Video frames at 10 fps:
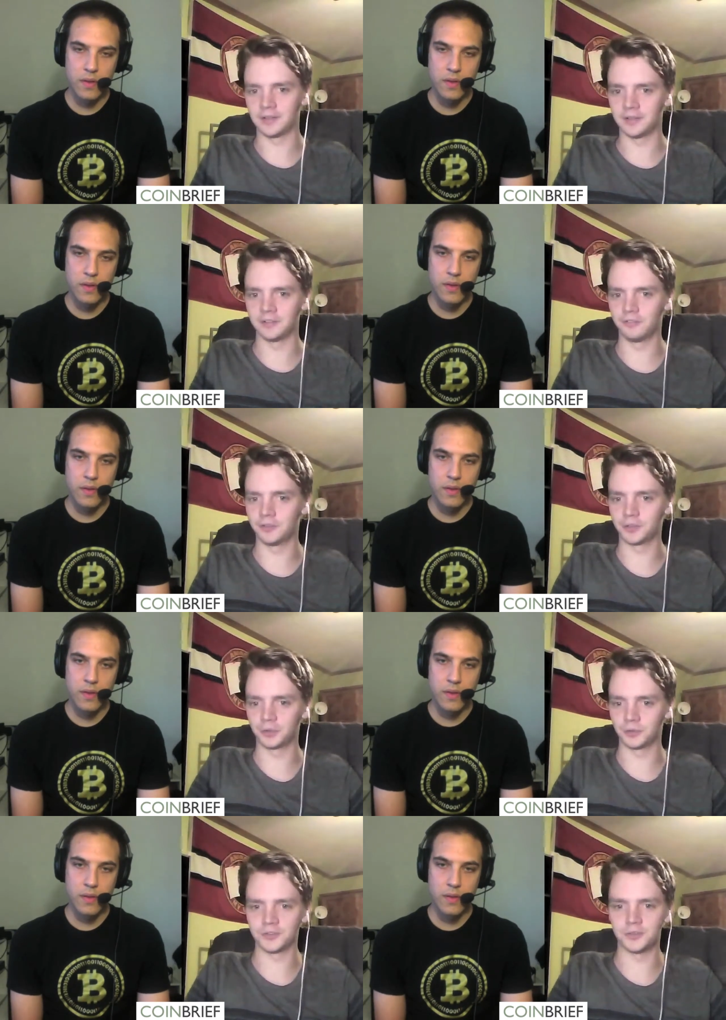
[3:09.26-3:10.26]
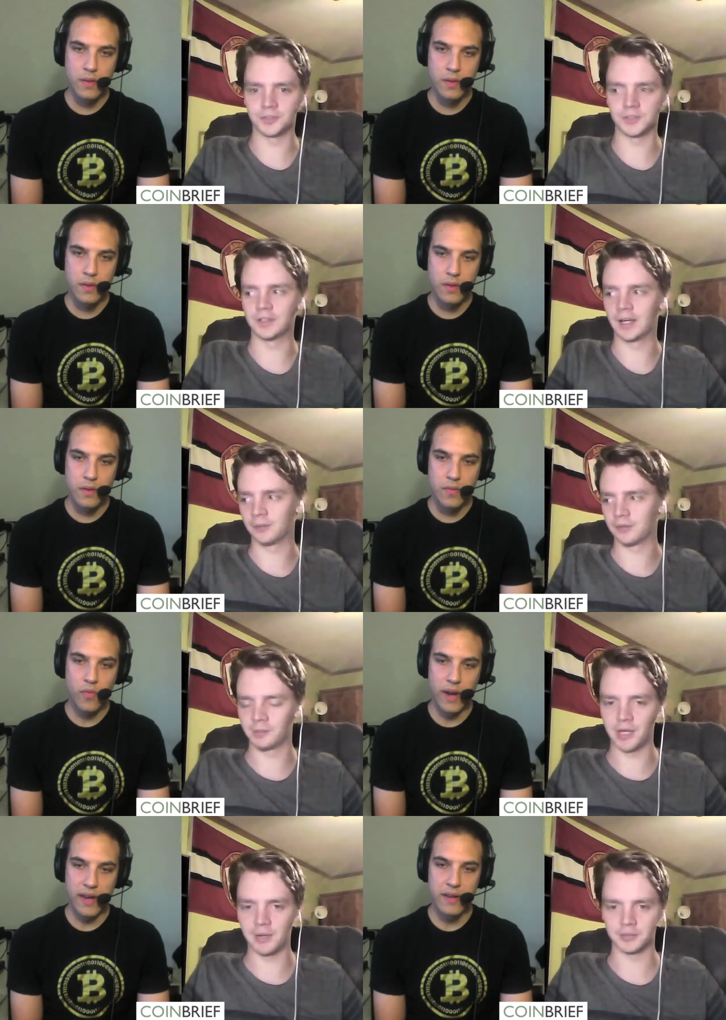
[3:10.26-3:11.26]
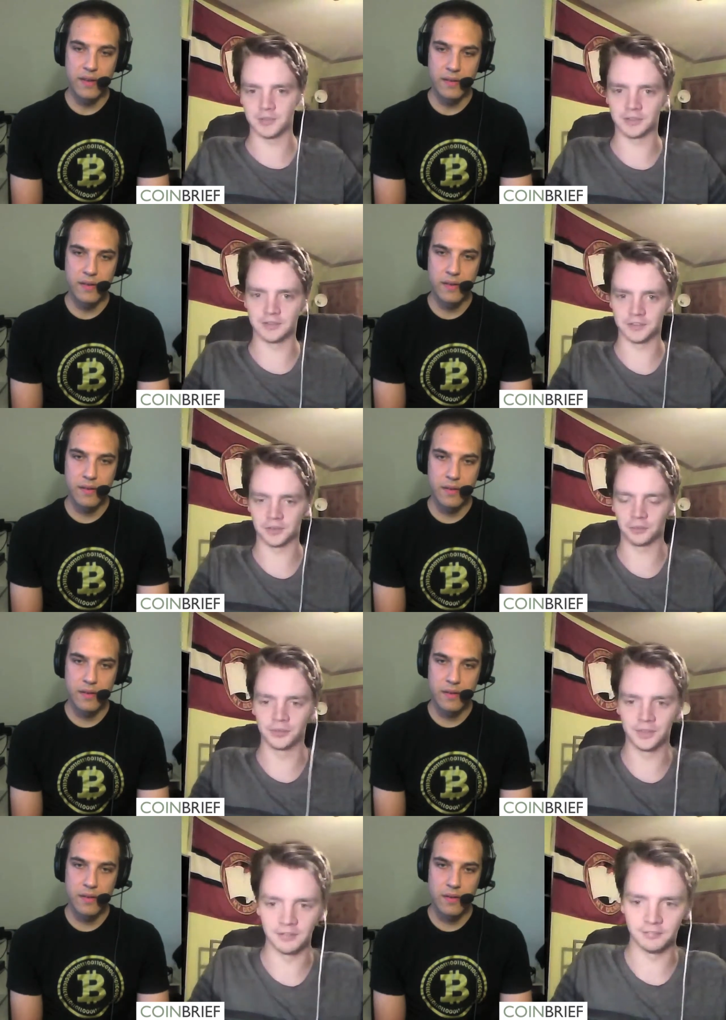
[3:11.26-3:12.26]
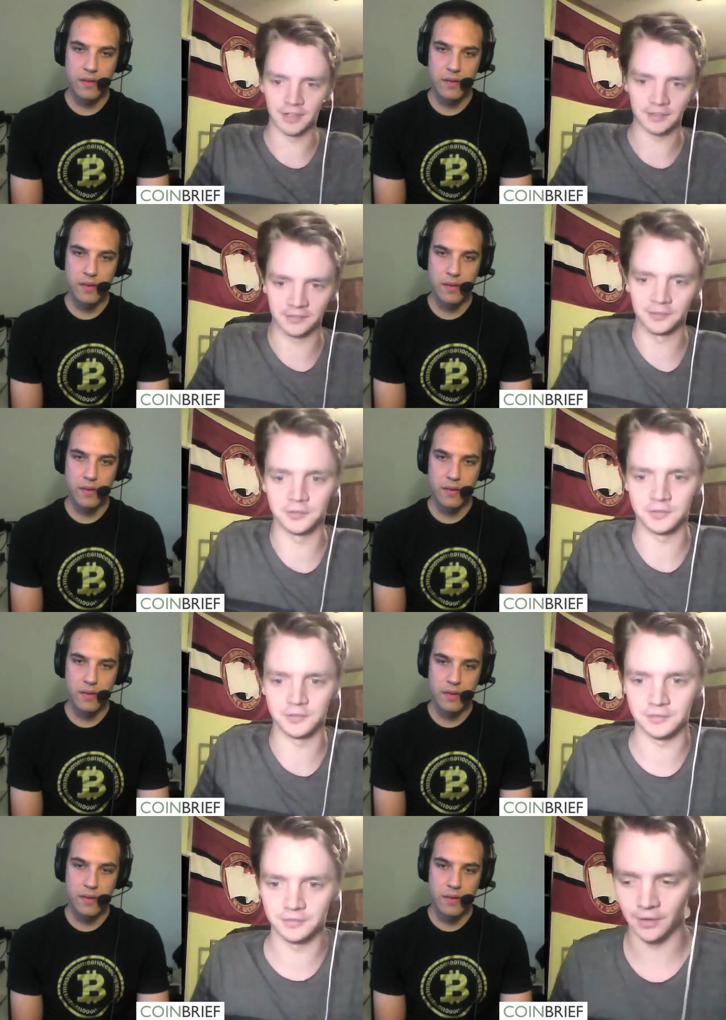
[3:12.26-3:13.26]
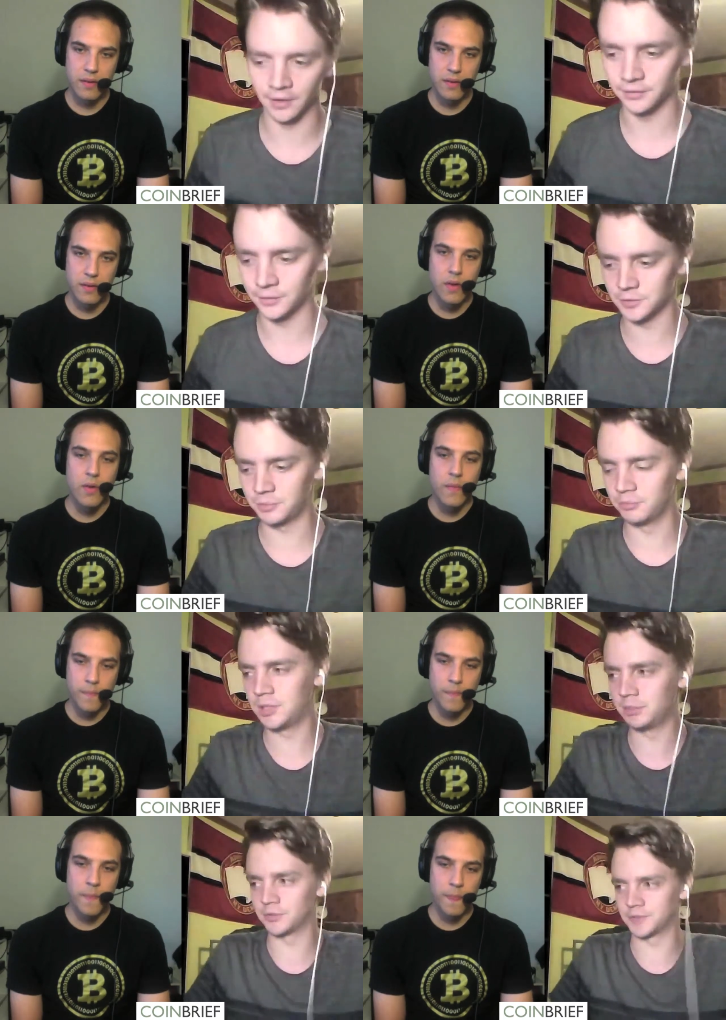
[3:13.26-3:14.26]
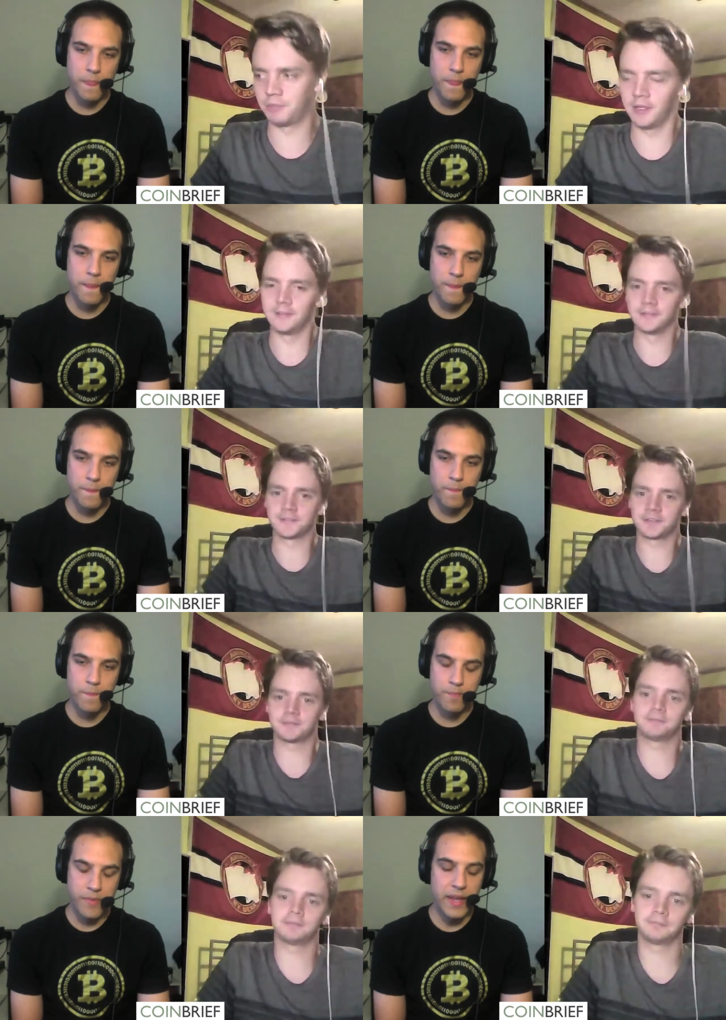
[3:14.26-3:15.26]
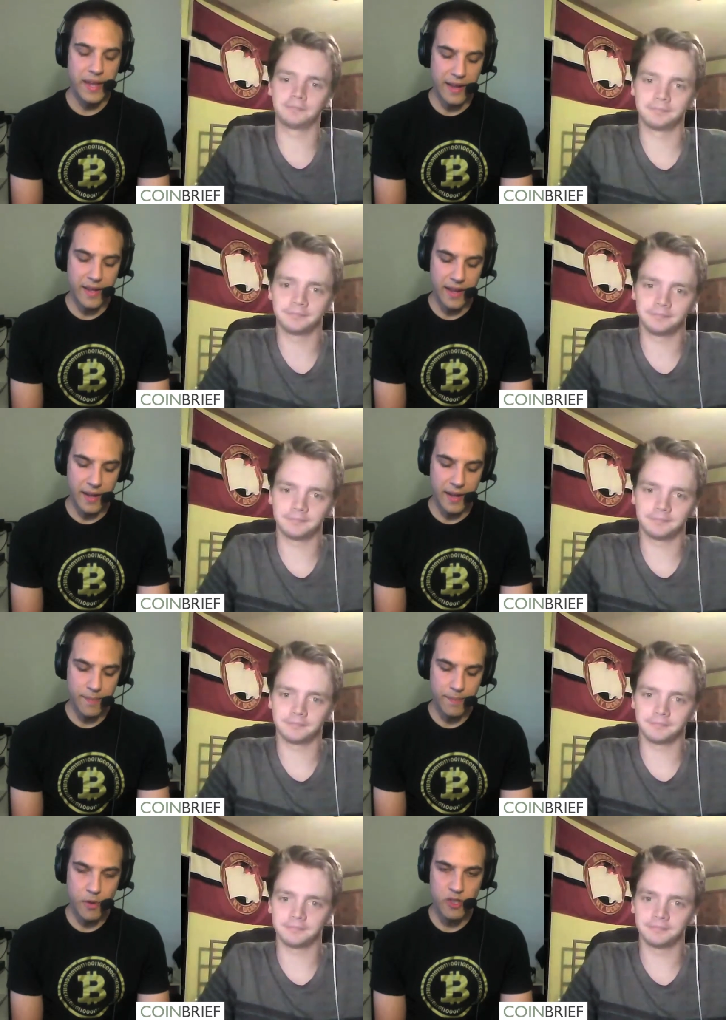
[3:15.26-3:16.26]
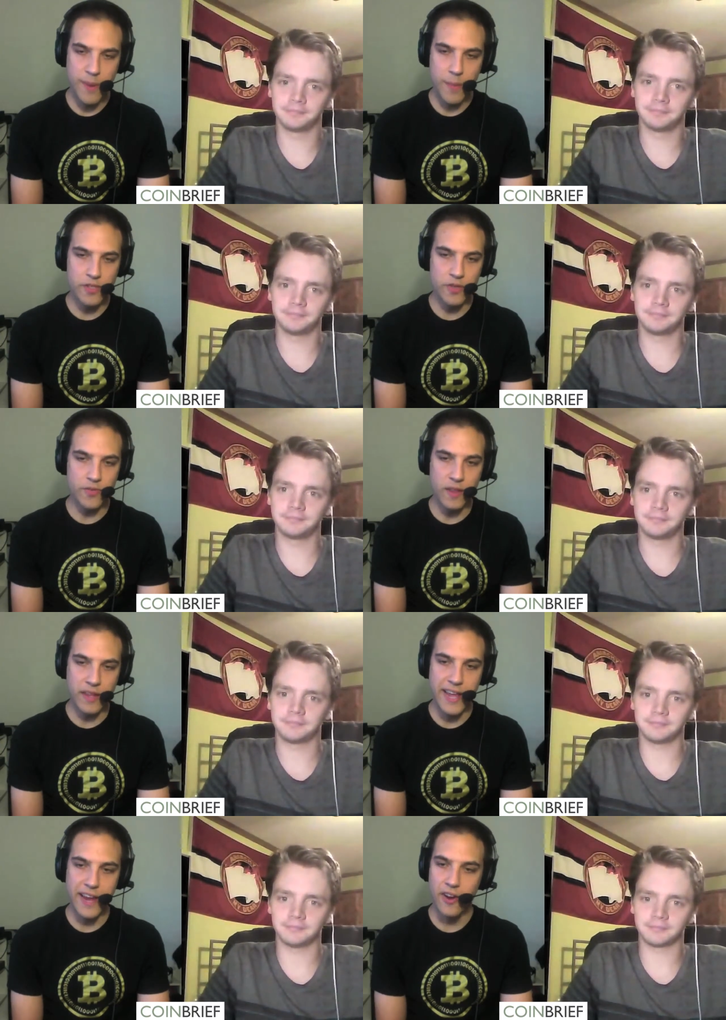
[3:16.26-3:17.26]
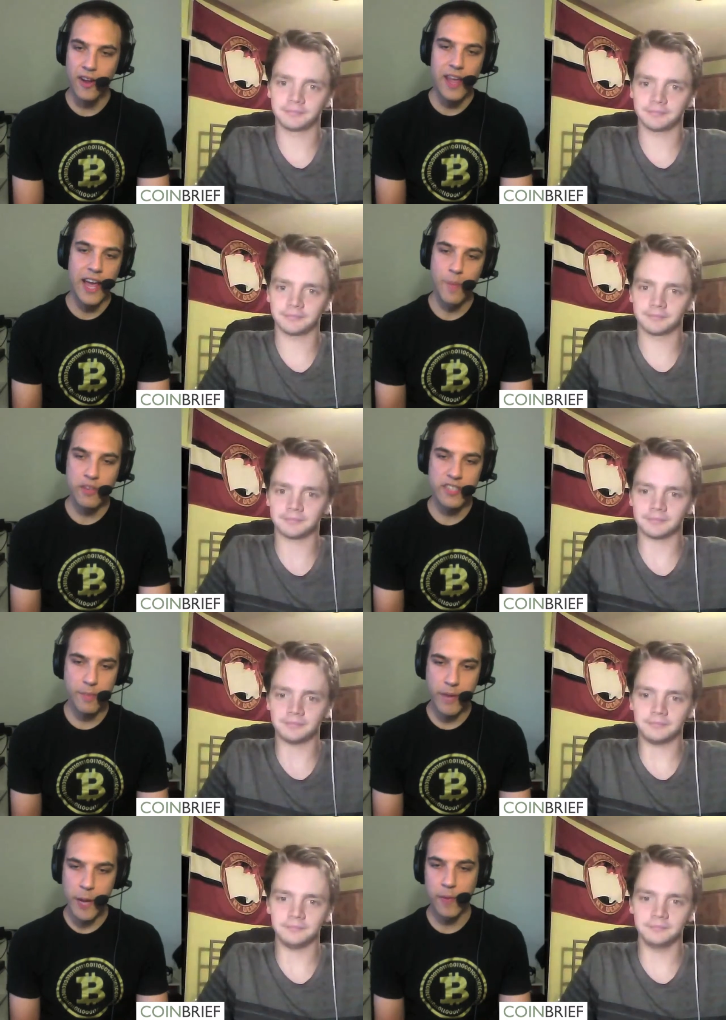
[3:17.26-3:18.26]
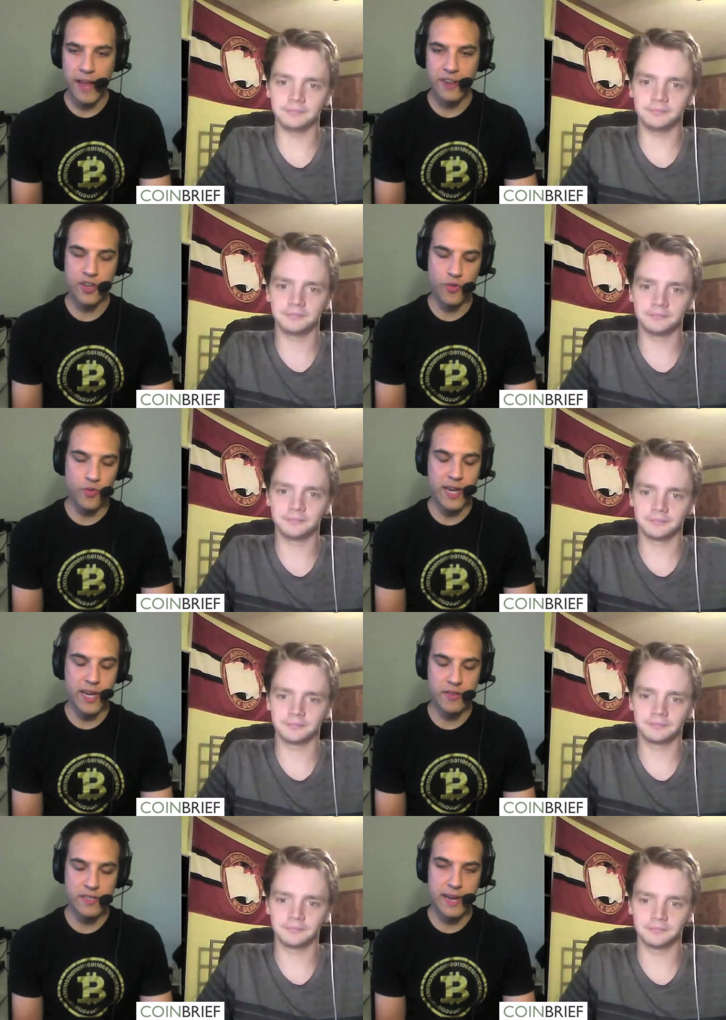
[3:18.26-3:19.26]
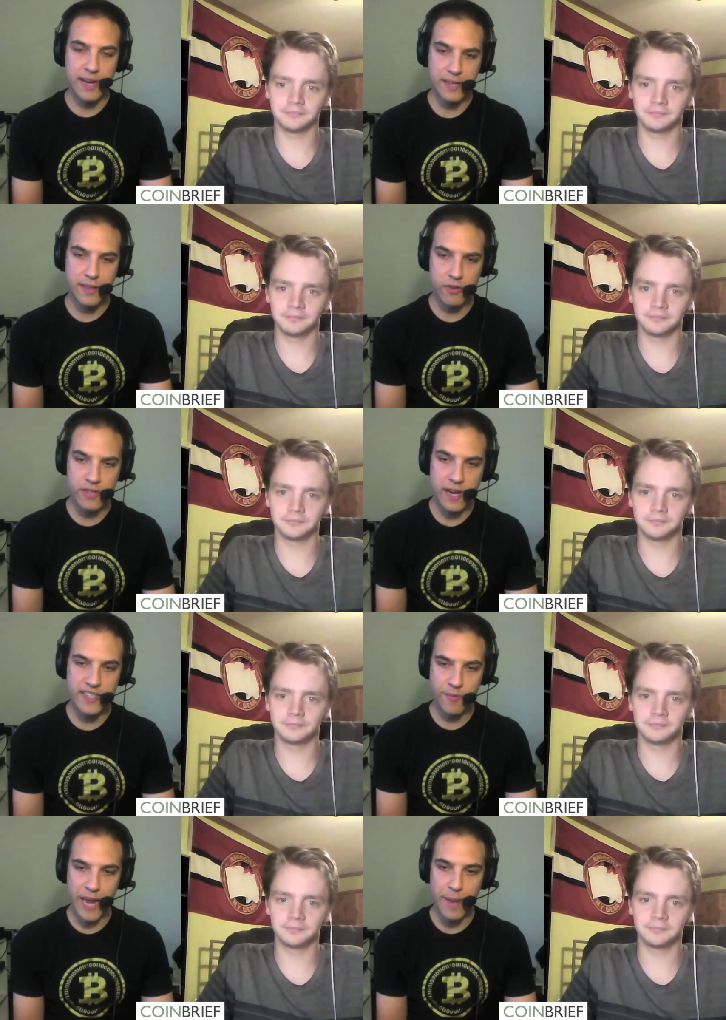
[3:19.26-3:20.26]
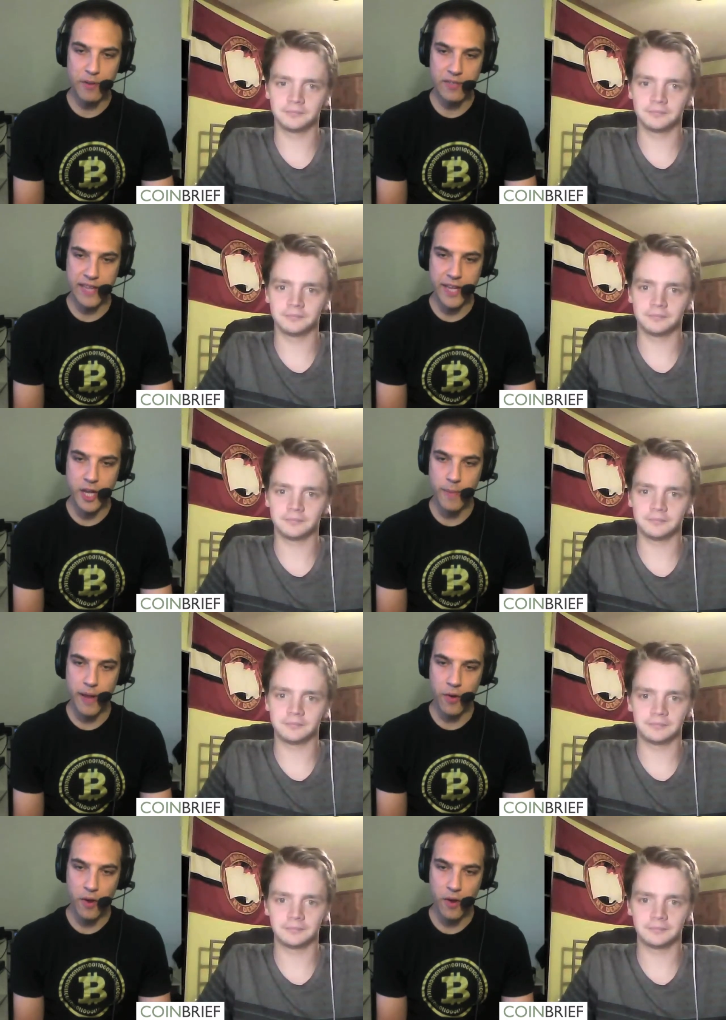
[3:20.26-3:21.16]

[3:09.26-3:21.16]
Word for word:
Speaker 1: or not the individuals use it, and I don't right. think papers like this are really affecting those uh, those people's opinions.
Speaker 2: Yeah, yeah. Most people don't really care, and most of the people actually reading those t- those kinds of papers that come out